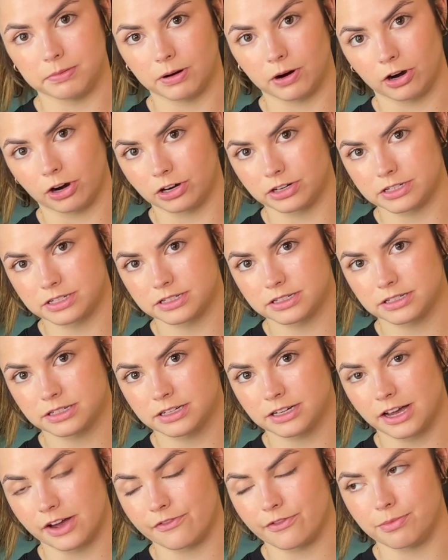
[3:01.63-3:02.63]
part
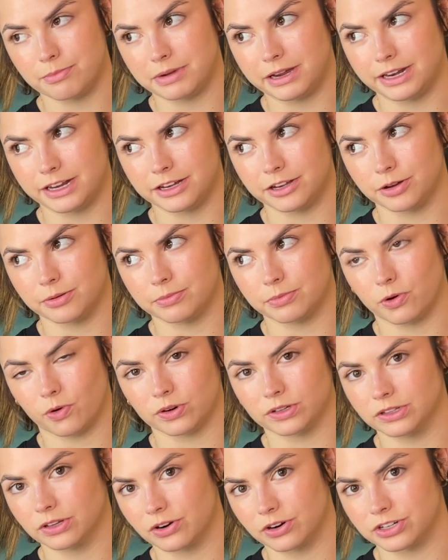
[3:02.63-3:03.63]
of a medium
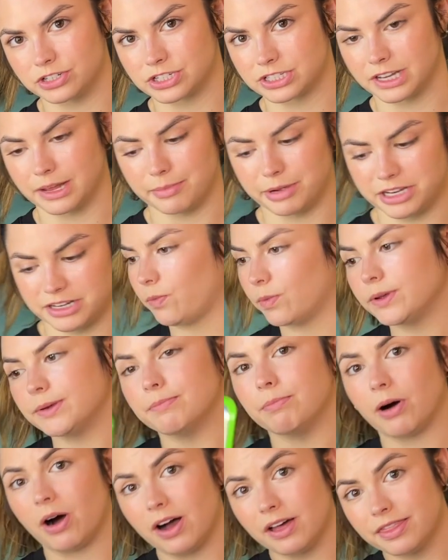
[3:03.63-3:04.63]
or large lemon. We
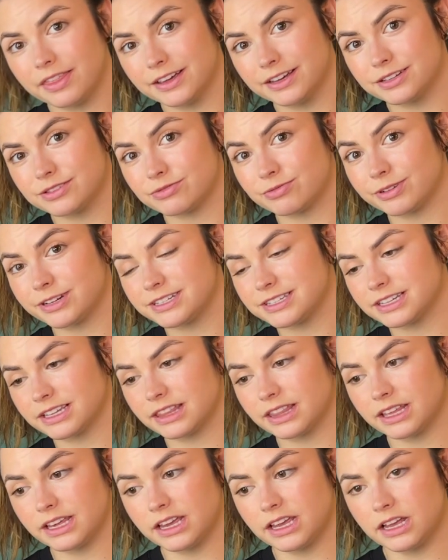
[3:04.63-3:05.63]
bought this
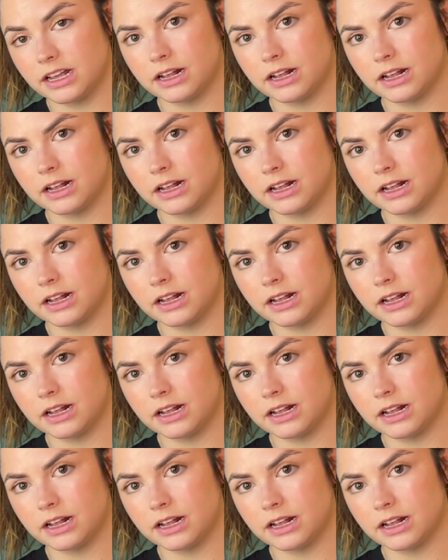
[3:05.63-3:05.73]
recently,